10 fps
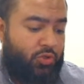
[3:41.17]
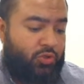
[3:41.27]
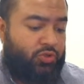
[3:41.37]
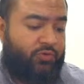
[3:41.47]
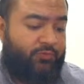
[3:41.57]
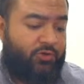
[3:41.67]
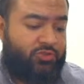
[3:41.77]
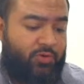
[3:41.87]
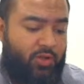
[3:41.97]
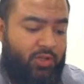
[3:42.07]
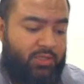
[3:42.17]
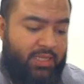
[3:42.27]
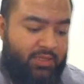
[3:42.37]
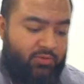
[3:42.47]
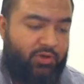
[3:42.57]
So first of all,
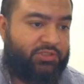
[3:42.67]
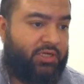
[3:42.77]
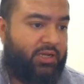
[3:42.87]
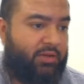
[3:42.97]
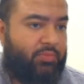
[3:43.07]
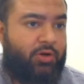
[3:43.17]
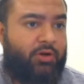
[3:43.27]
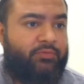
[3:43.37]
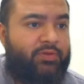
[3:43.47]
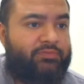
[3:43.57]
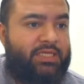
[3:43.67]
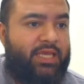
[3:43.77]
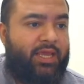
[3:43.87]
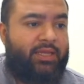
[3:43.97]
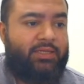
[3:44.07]
question number
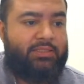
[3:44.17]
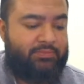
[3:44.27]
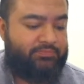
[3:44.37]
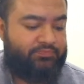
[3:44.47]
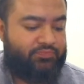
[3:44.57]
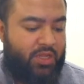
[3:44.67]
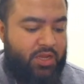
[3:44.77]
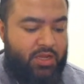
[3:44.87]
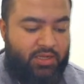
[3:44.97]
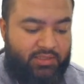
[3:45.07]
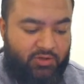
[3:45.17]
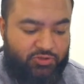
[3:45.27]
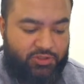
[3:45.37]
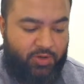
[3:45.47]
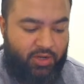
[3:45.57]
58. It
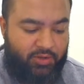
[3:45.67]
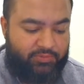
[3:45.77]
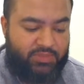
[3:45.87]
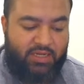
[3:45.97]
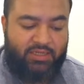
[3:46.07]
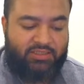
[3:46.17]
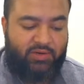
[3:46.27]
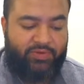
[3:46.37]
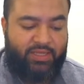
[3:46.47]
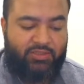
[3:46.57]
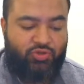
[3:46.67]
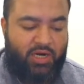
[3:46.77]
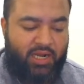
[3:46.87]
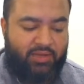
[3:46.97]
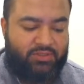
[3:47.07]
talks about Tariq
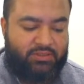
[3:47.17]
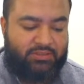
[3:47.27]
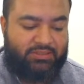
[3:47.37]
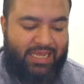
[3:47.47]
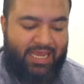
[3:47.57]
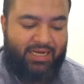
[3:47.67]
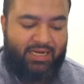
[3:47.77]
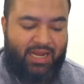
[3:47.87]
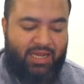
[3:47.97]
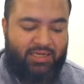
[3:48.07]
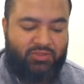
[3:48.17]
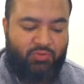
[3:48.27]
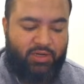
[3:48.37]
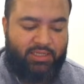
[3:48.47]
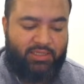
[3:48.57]
drives 10 and
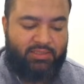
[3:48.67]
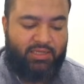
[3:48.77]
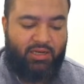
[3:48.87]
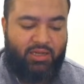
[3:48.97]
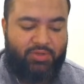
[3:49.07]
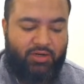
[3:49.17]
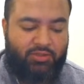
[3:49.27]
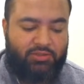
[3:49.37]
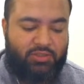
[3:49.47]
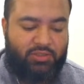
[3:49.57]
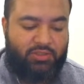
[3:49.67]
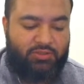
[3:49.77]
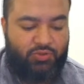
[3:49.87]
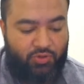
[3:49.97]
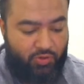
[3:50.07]
9/20 kilometers
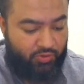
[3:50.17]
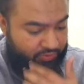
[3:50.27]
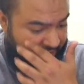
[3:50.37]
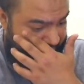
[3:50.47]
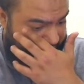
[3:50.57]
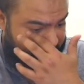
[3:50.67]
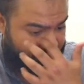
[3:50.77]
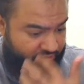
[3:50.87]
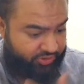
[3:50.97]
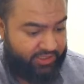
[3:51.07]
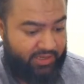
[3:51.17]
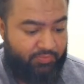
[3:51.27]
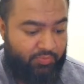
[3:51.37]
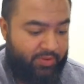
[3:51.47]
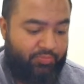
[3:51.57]
to go to his
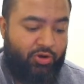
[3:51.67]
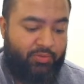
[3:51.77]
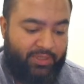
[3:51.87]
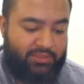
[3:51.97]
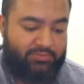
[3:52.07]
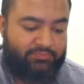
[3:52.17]
tutoring appointment.